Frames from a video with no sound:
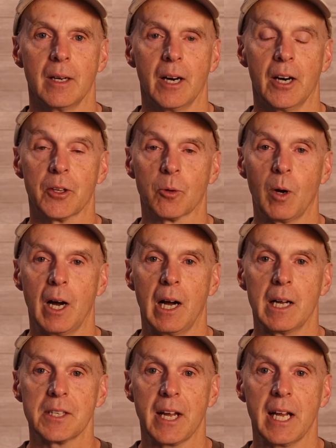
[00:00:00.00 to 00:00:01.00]

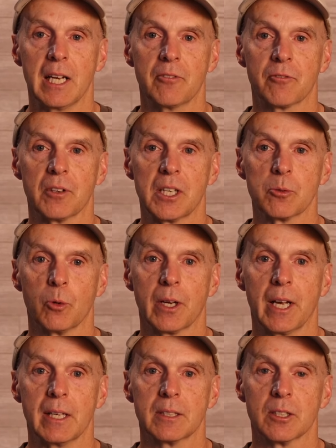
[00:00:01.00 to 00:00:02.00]
Otherwise, antifreeze will
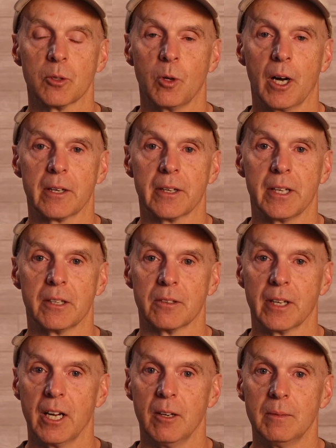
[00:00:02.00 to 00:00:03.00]
get into the water heater,
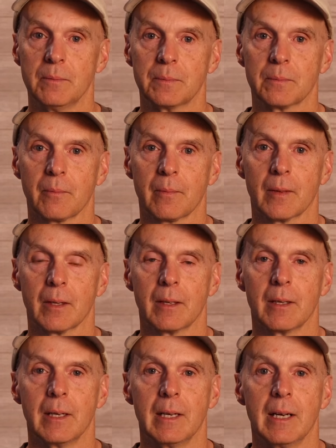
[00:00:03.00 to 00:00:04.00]
no?
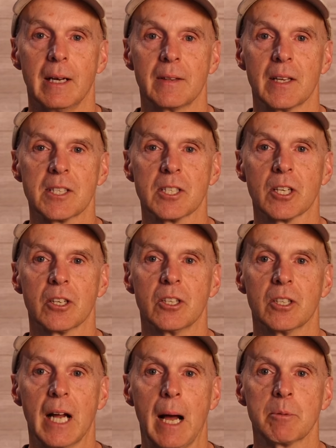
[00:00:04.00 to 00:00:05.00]
This is a
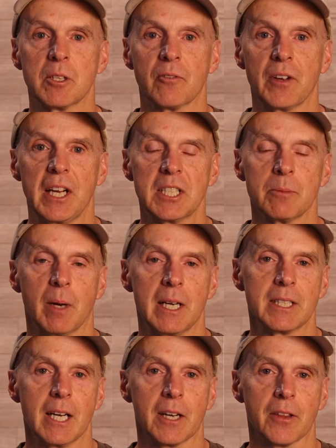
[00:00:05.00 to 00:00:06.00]
good observation by
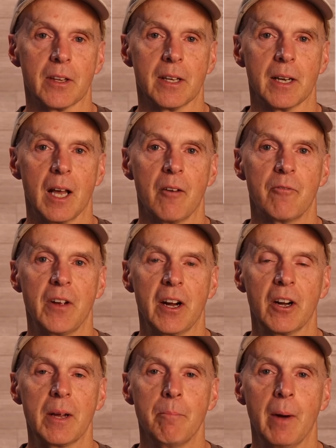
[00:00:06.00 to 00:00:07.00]
Jonathan. A
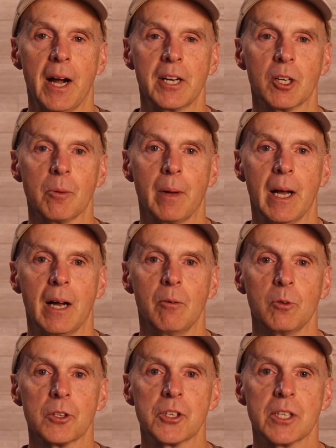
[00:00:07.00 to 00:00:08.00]
very minor amount
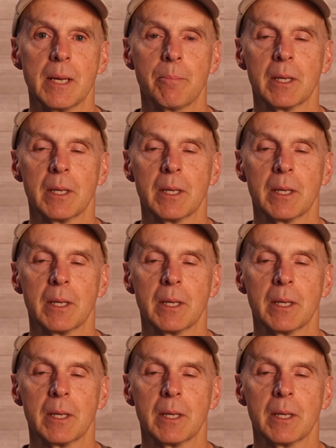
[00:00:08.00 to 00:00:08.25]
will seep